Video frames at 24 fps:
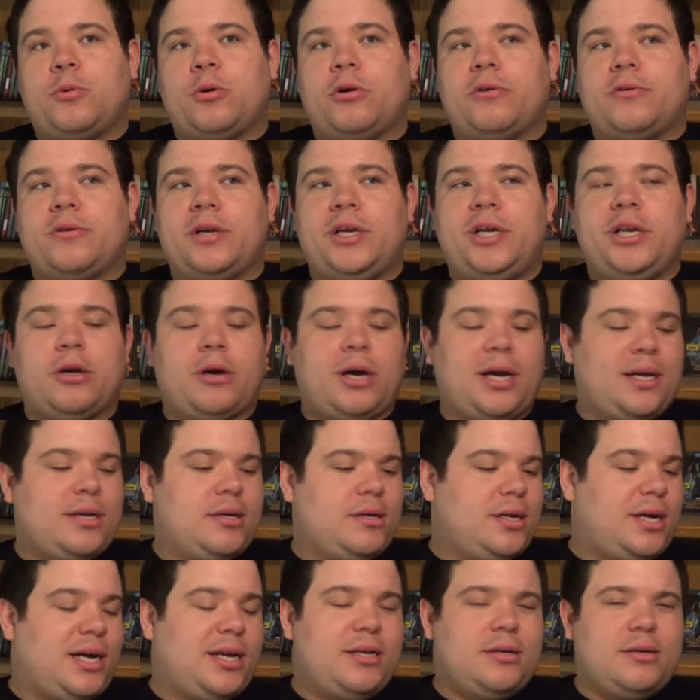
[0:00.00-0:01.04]
or, you know,
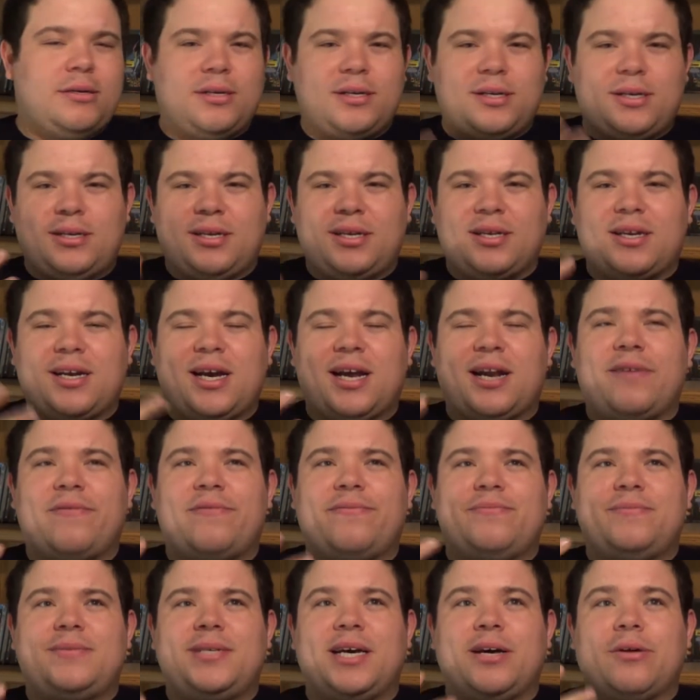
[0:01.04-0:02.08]
I could kind
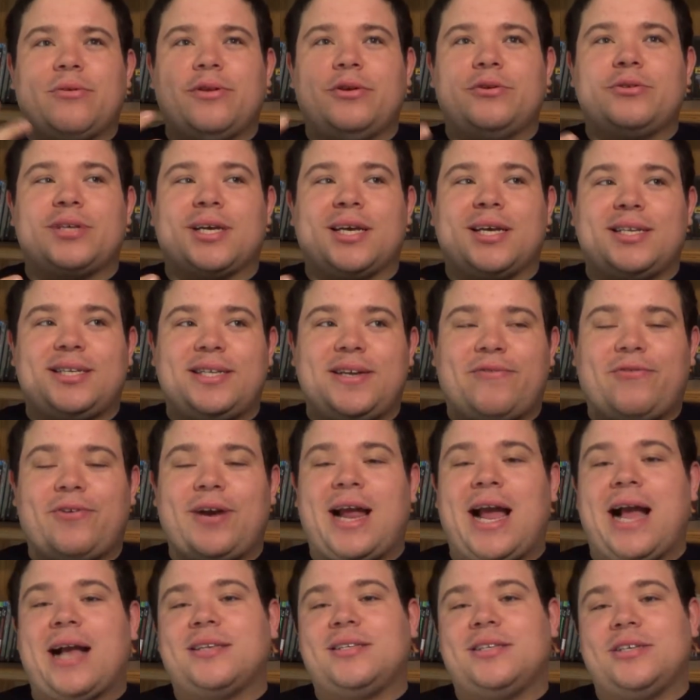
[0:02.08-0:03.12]
of tell there was like a
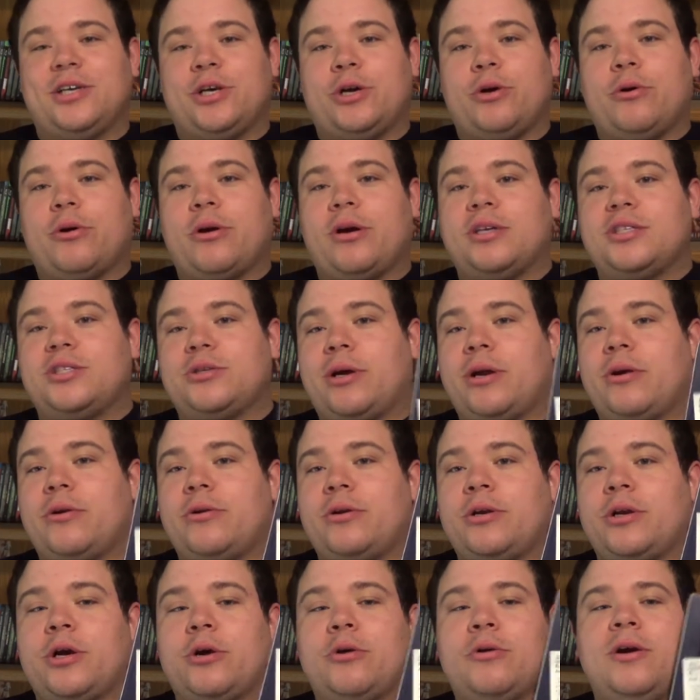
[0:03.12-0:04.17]
different accent going on, so I
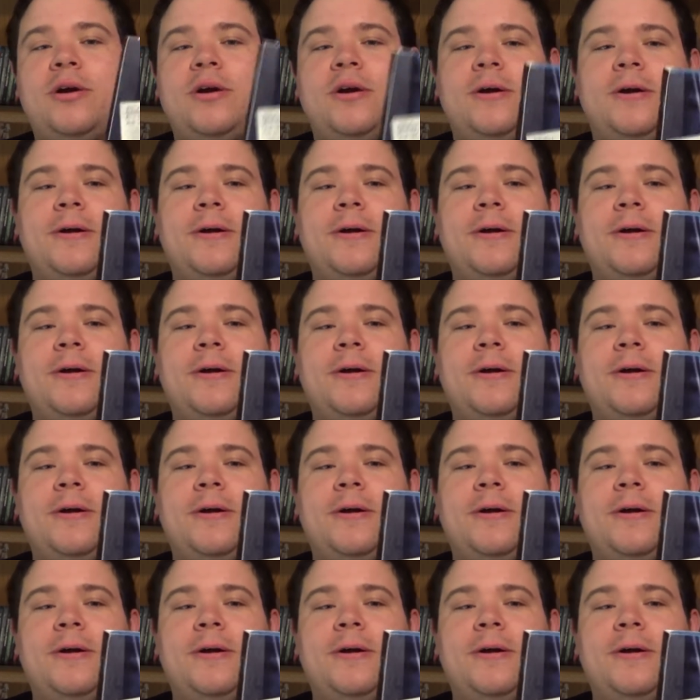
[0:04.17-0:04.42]
don't know,